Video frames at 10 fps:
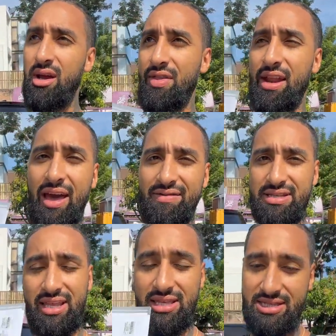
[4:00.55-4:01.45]
and then I have to
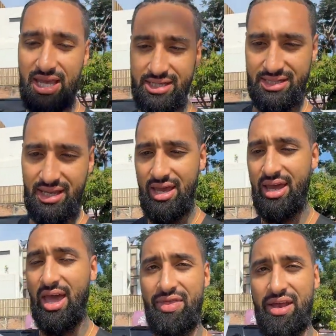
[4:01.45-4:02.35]
take this test,
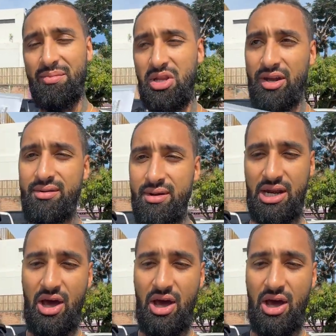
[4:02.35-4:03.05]
and then I'm done, and I'll